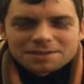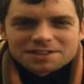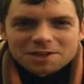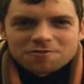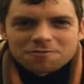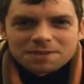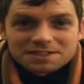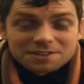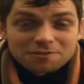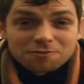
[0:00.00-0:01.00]
myself of my
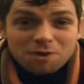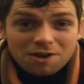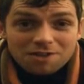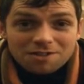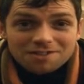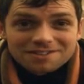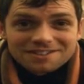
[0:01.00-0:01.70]
self-worth,